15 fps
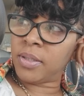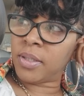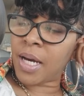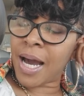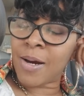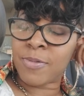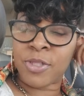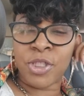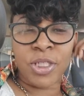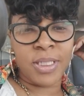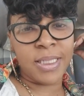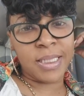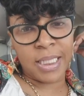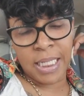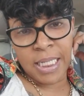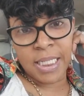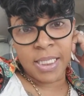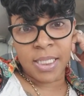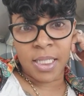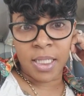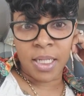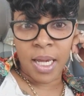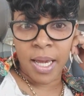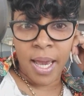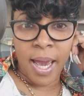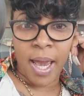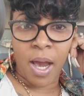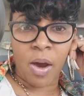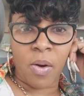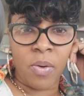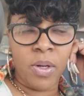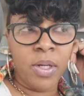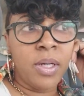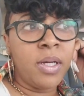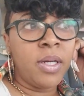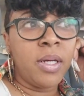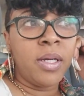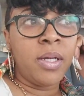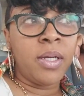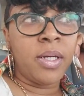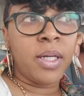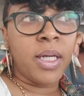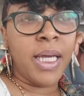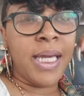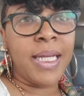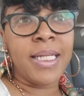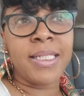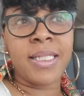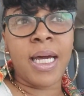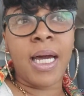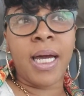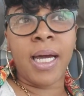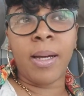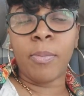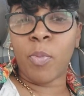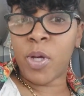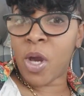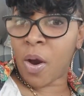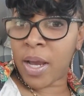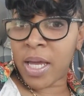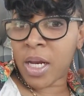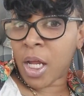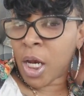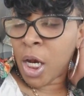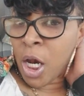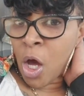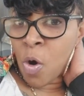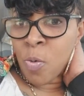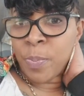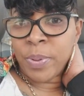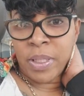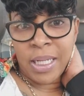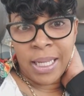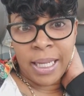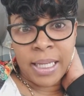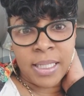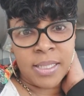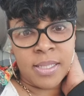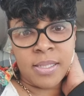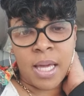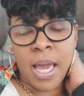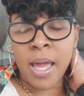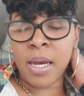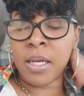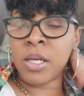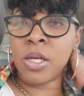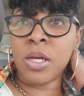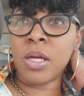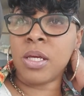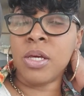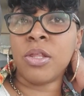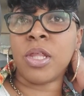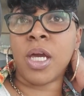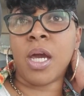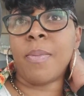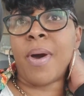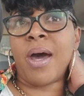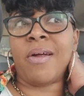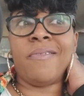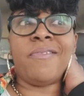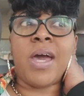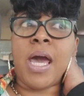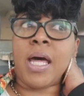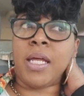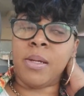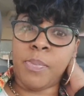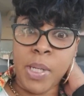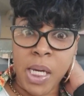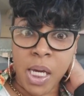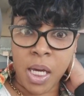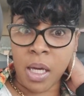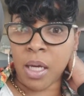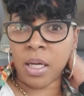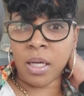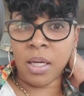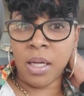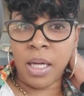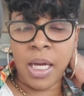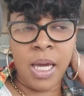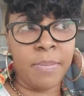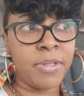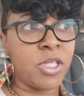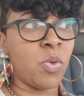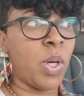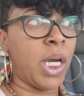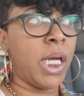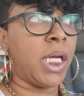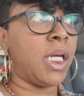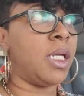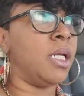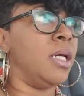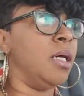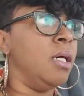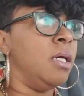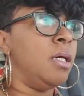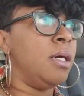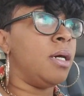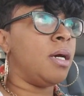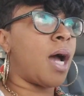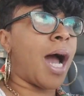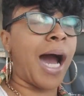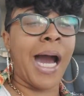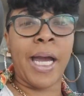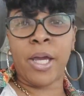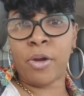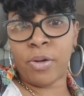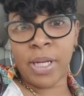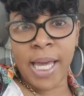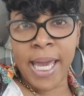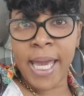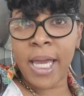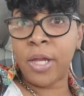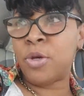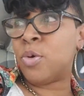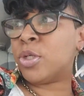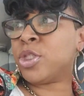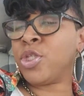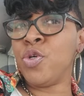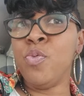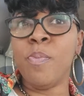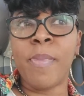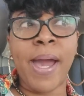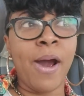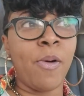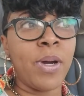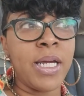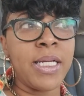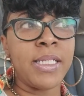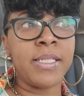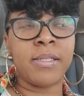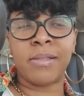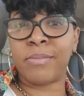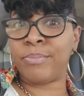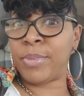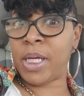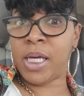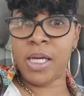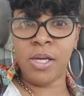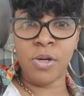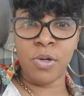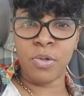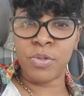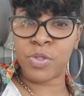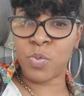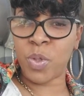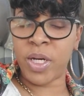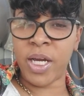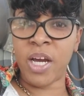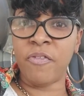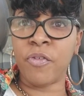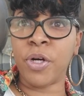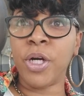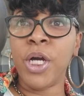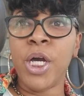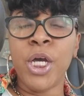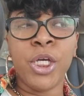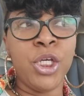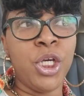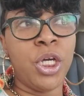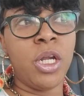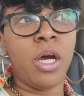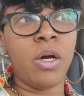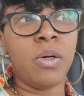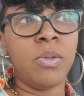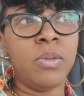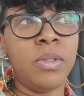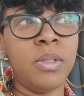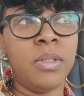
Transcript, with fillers: I was just thinking today how anytime we are in a low place, and you think about a valley being in between higher land or two mountains, hills, whatever, you know,